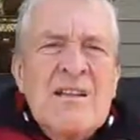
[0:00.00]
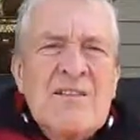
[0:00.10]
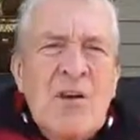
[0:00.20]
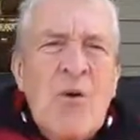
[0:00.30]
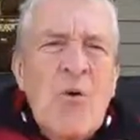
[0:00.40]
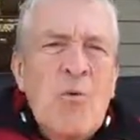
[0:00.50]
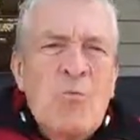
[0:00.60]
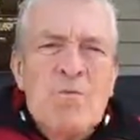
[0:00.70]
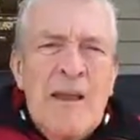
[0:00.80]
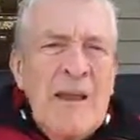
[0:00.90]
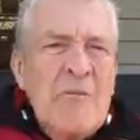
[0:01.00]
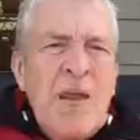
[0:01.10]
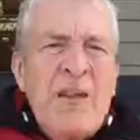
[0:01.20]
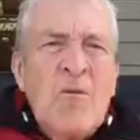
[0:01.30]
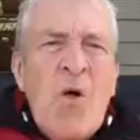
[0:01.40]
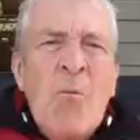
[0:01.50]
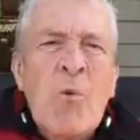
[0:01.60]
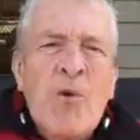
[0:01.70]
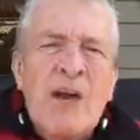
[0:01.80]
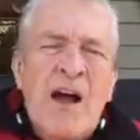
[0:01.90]
So make him take the
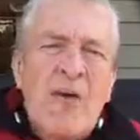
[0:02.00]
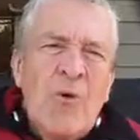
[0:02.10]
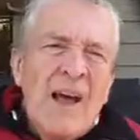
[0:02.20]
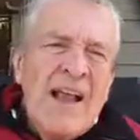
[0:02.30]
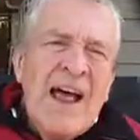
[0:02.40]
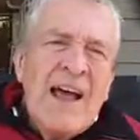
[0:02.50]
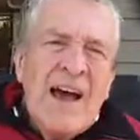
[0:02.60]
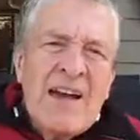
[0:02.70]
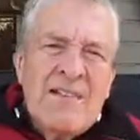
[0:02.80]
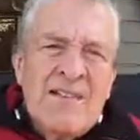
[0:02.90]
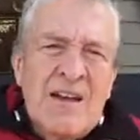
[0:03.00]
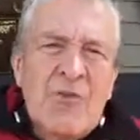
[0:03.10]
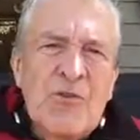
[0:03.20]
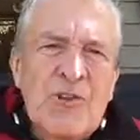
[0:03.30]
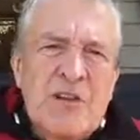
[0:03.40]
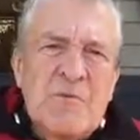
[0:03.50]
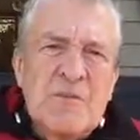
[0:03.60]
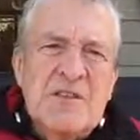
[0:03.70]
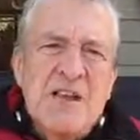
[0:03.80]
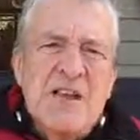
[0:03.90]
wallboard down. Well, I got several
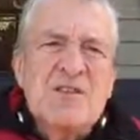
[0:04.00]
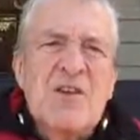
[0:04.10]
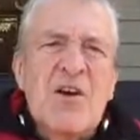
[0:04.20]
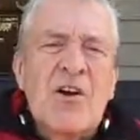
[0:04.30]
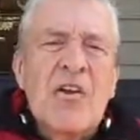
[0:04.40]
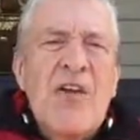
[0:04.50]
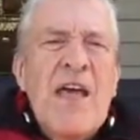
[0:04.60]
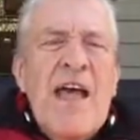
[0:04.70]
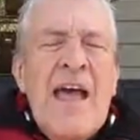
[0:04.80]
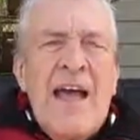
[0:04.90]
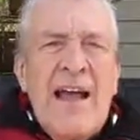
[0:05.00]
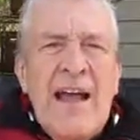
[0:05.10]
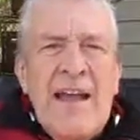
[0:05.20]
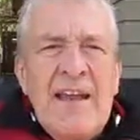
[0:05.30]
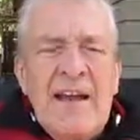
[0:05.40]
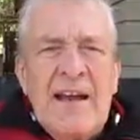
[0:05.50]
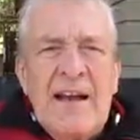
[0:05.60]
judgments against Arnold, and I